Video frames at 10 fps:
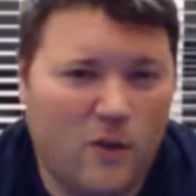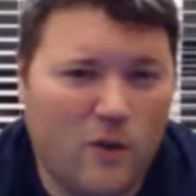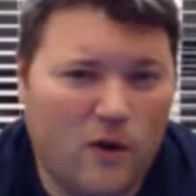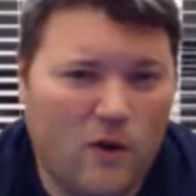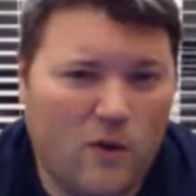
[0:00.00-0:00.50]
like
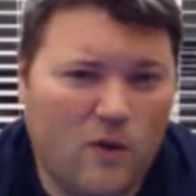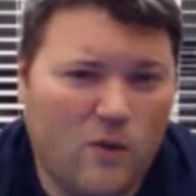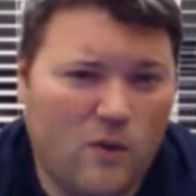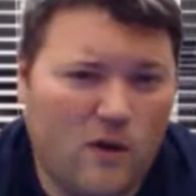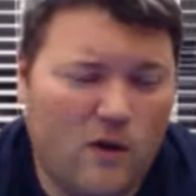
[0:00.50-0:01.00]
what
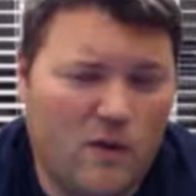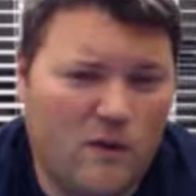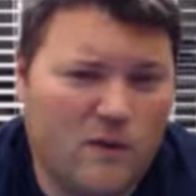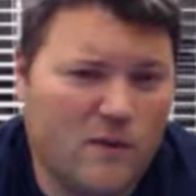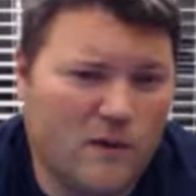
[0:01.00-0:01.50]
you're
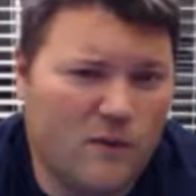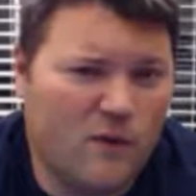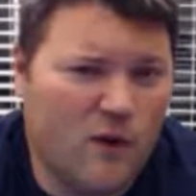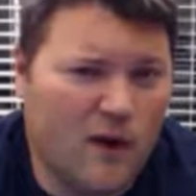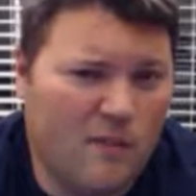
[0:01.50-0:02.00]
responsible
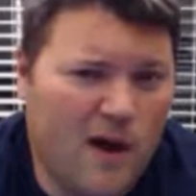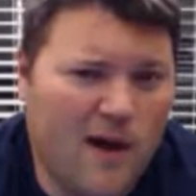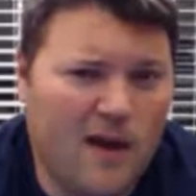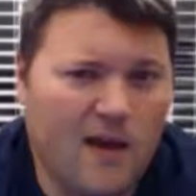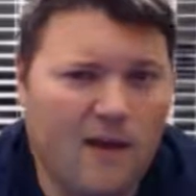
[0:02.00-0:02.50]
for out of
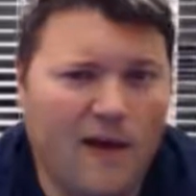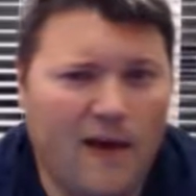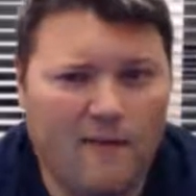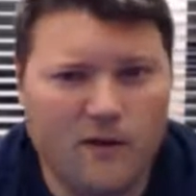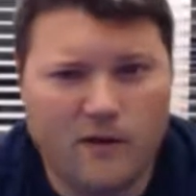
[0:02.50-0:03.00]
pocket
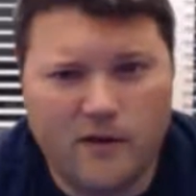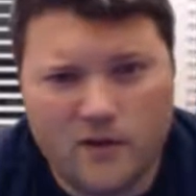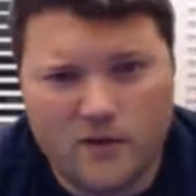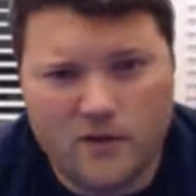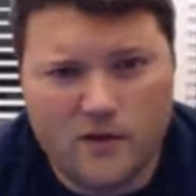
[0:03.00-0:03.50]
after
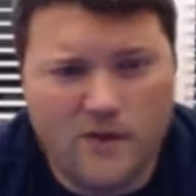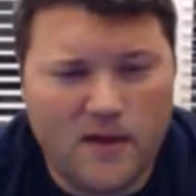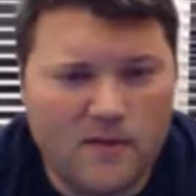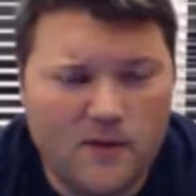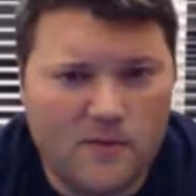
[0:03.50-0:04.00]
insurance
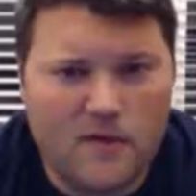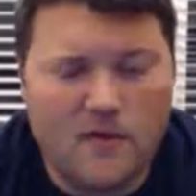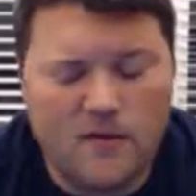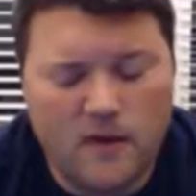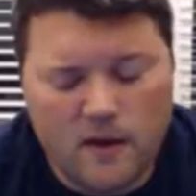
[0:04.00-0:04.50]
pays their
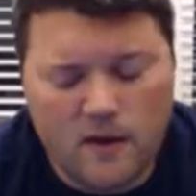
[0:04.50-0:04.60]
piece.